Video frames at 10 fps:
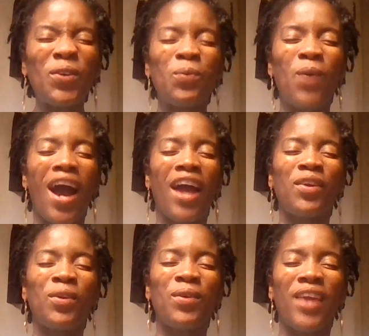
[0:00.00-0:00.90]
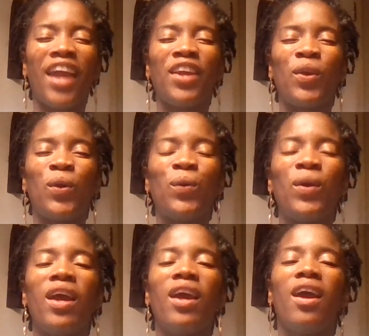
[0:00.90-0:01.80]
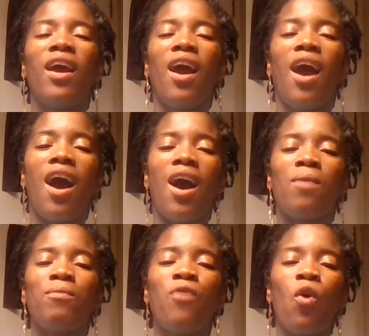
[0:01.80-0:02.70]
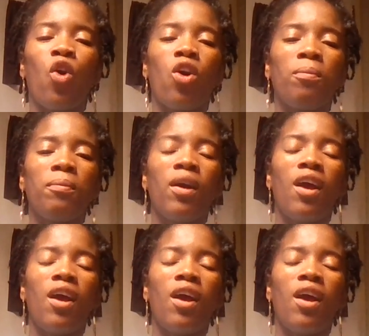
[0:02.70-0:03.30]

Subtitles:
YUKU forum.